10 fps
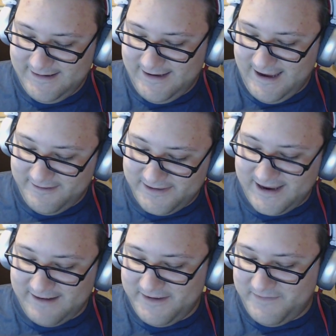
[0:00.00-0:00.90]
I don't think
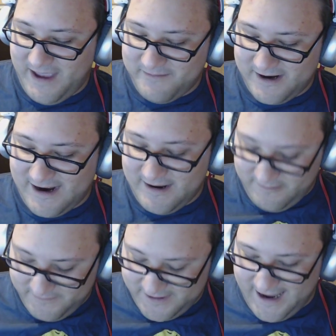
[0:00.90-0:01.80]
we've ever gone
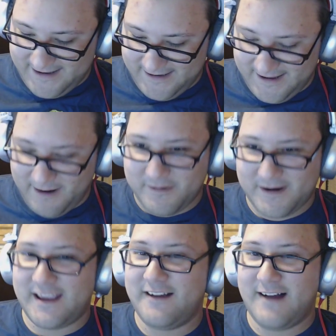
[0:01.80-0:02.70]
over that in a
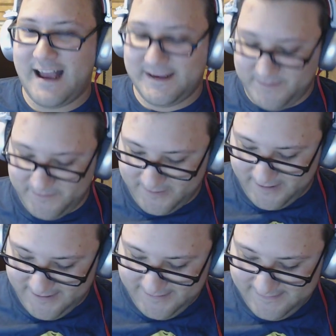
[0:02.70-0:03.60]
networking class
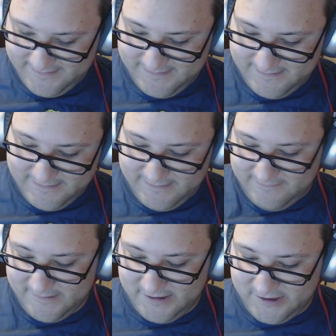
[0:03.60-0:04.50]
before.
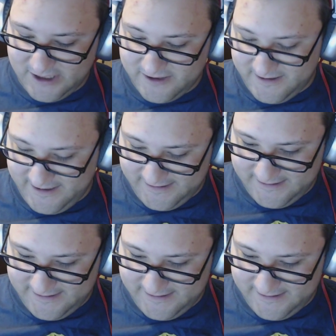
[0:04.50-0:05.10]
What jitter is?